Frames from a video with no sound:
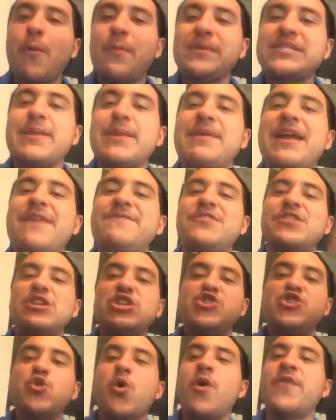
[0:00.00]
opens up and I feel the
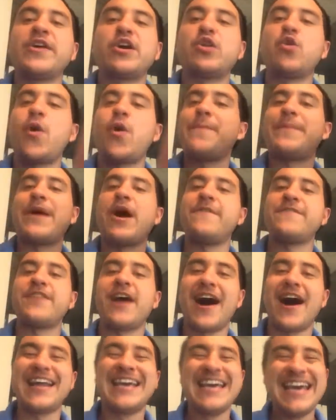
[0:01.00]
joy and the glory and power of
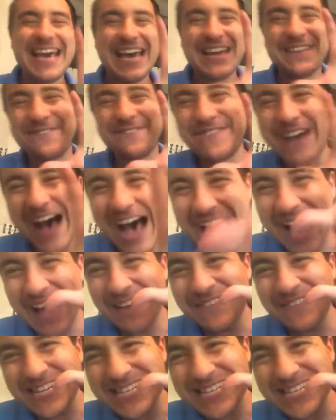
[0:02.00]
God. In 5